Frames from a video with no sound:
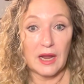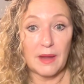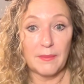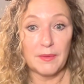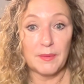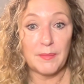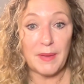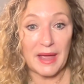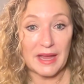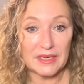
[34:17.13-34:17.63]

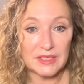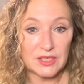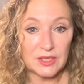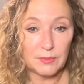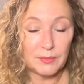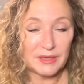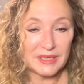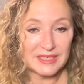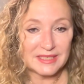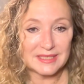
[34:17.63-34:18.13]
coming back to
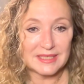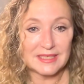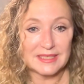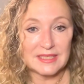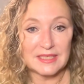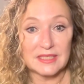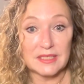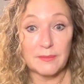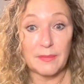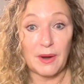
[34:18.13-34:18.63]
you because
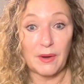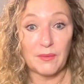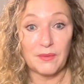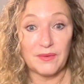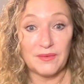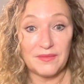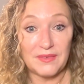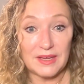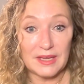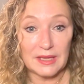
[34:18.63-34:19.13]
this is about
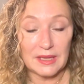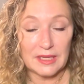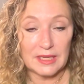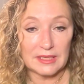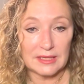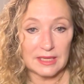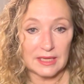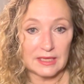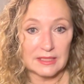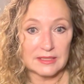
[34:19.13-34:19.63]

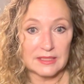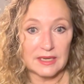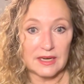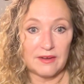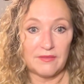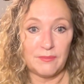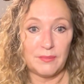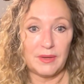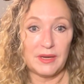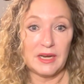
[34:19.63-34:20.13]
revealing things that
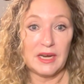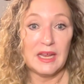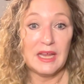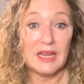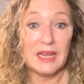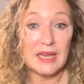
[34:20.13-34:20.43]
have been